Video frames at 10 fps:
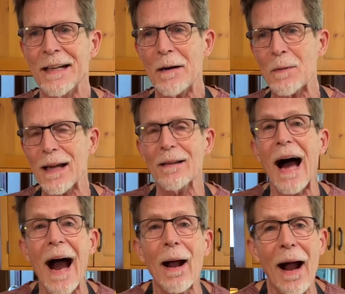well,
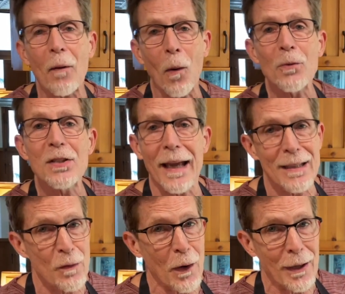I won't say
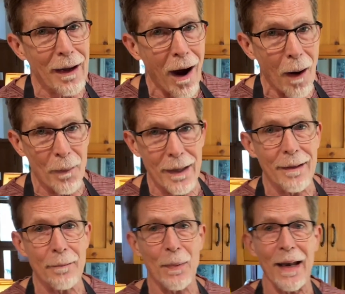it's very
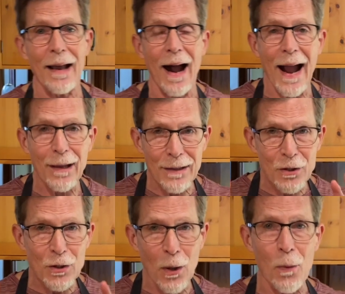common, but I can
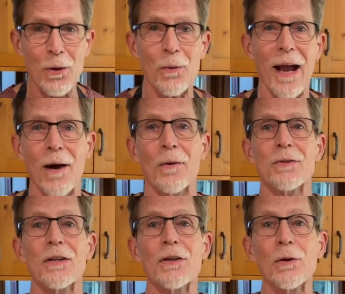show you how
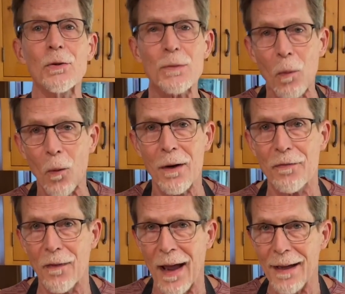to use pork
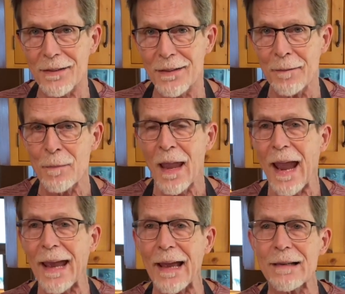fat,
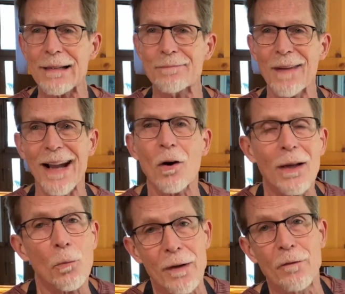and I call
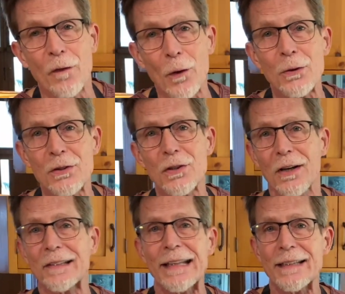it reverse
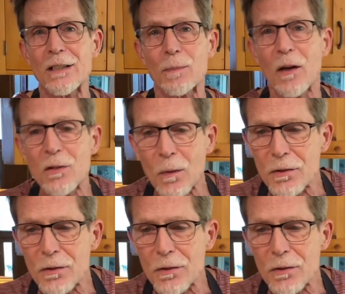carnitas because we're